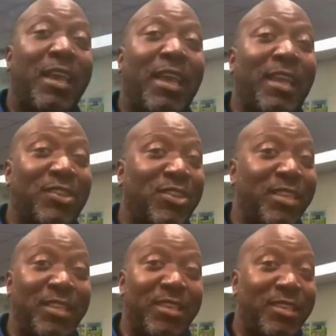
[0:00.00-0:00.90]
and
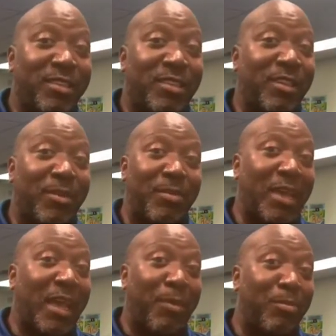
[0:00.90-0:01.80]
she ends up
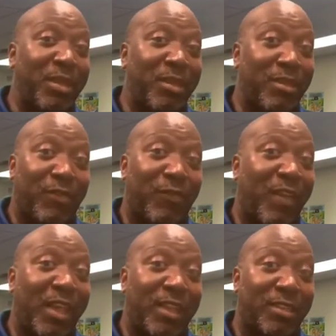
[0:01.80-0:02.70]
not being the
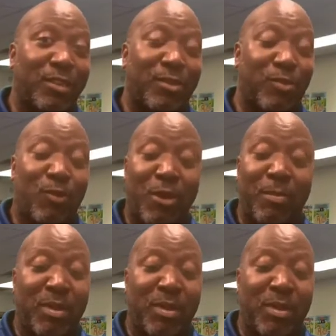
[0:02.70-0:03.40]
fastest one,